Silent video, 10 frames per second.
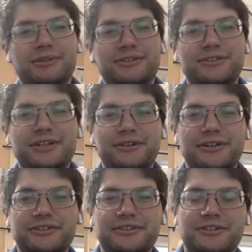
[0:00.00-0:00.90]
It's a
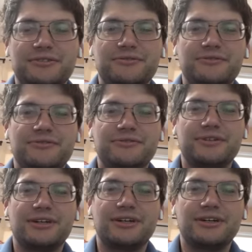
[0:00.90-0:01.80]
series of
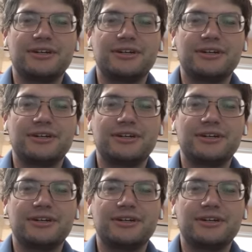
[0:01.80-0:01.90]
uh,